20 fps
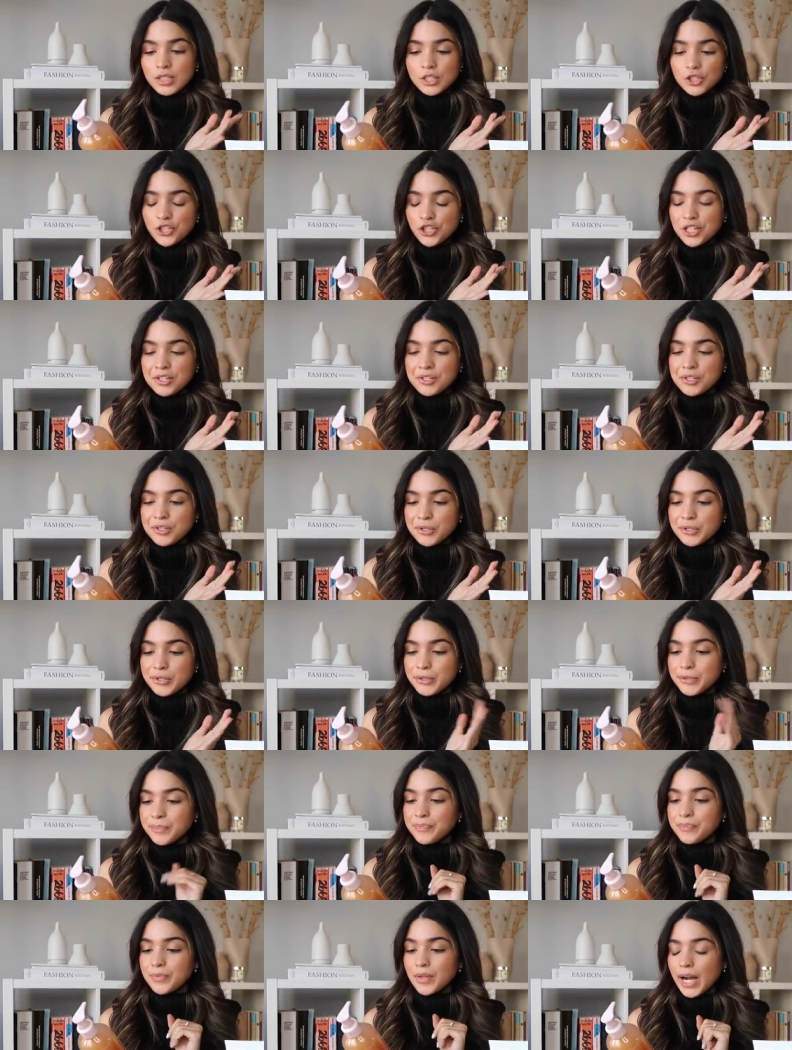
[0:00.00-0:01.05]

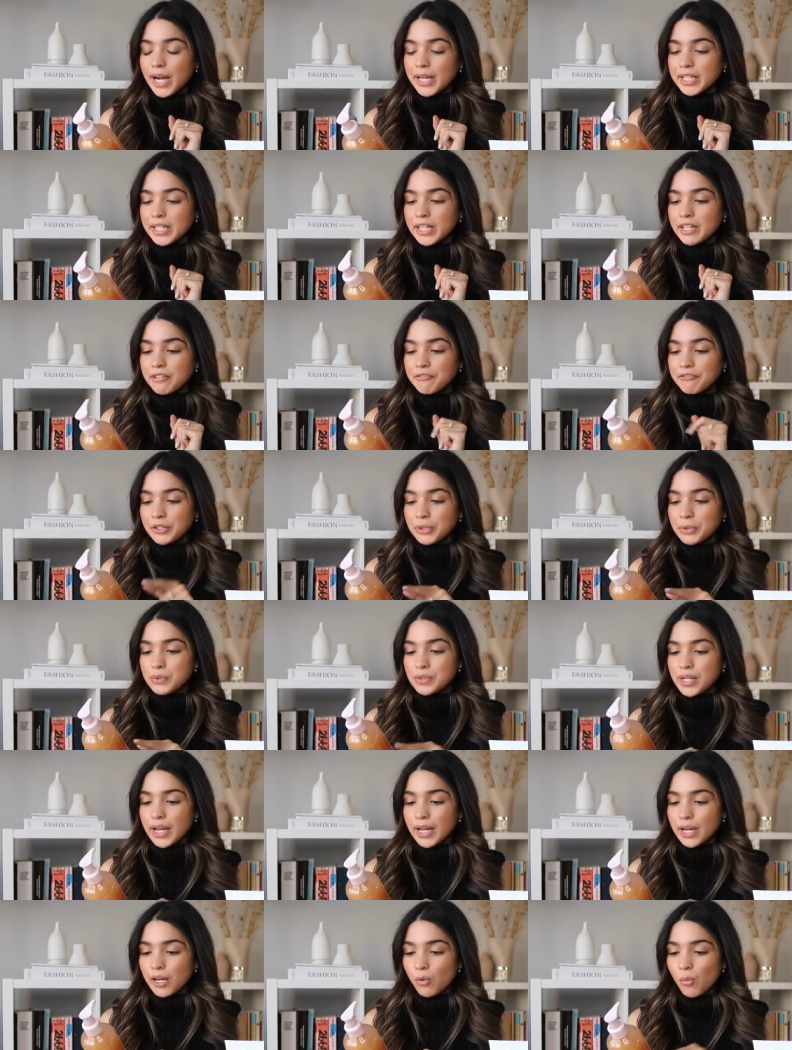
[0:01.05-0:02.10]
Gisou Honey Infused
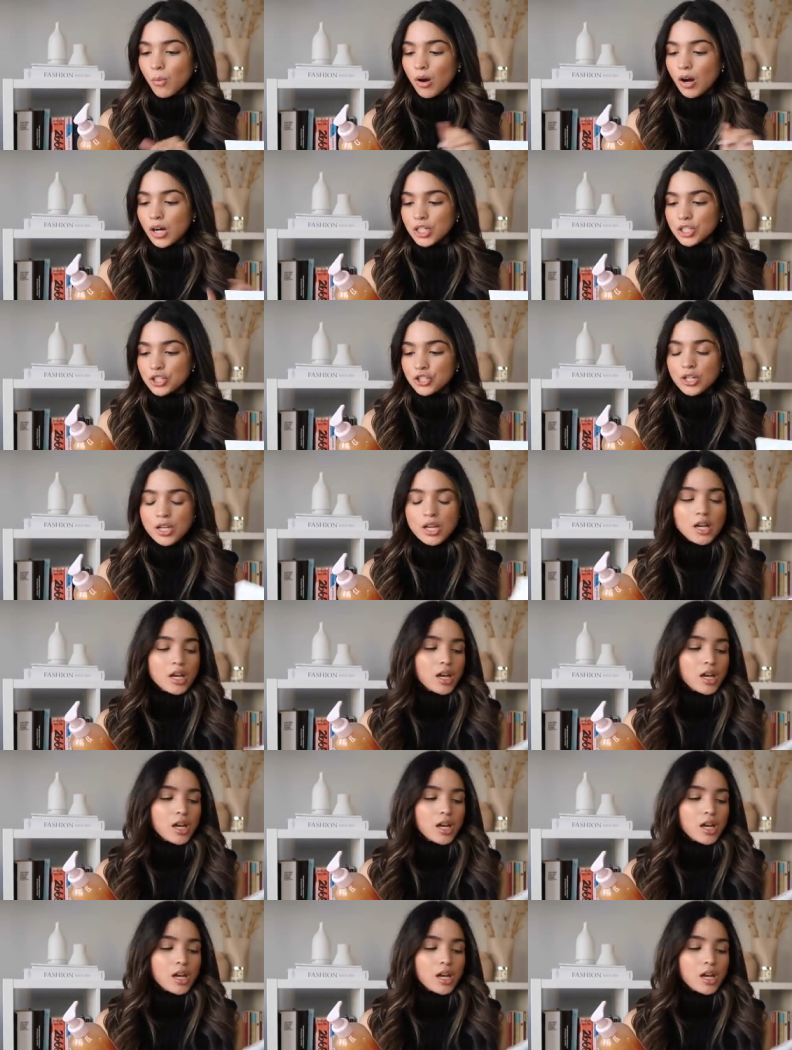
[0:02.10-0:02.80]
Hair Wash.